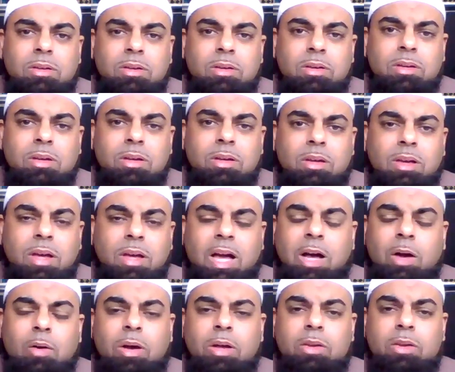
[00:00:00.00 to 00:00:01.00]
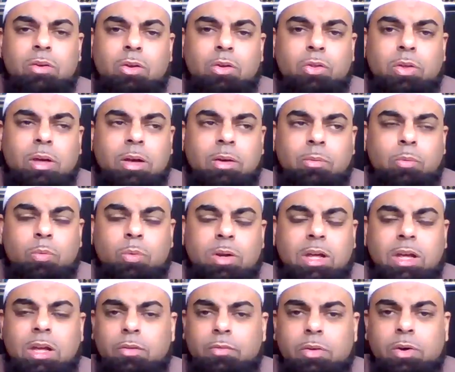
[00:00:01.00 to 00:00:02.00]
Okay, how on earth how would
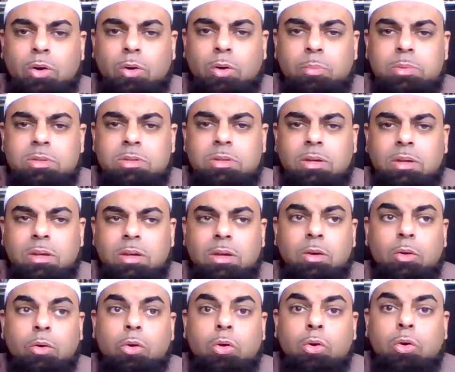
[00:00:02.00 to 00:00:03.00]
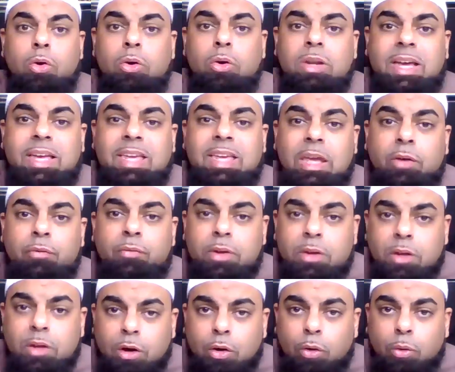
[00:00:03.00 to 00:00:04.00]
I have coped? Could I
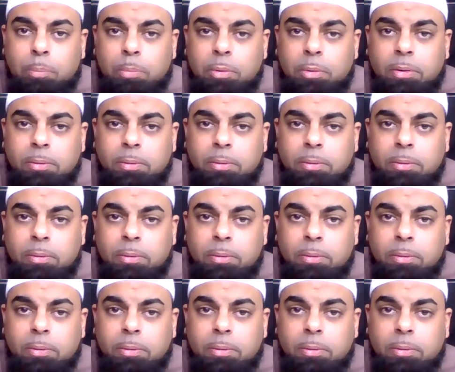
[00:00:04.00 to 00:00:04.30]
even cope?